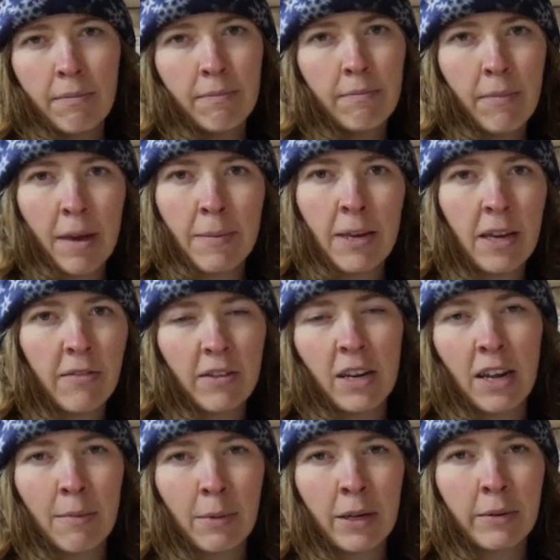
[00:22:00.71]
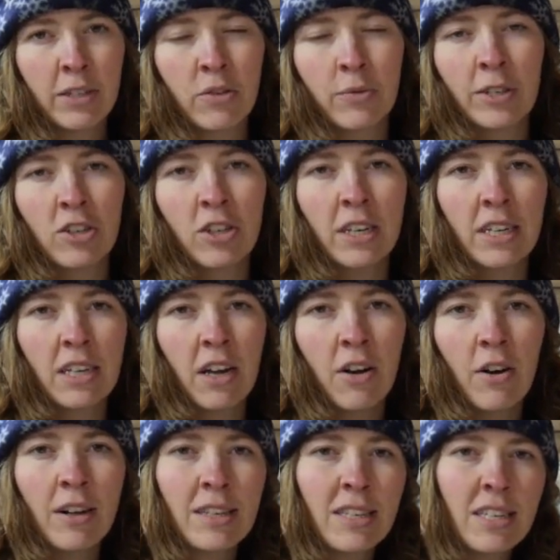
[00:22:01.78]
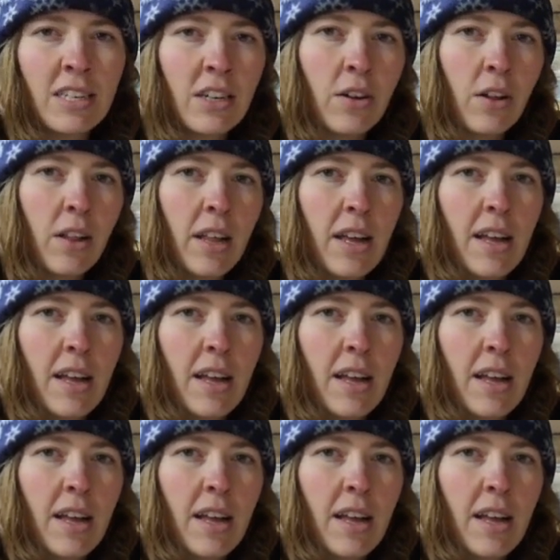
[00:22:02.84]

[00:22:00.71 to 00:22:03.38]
maybe if enameling was originally done on steel,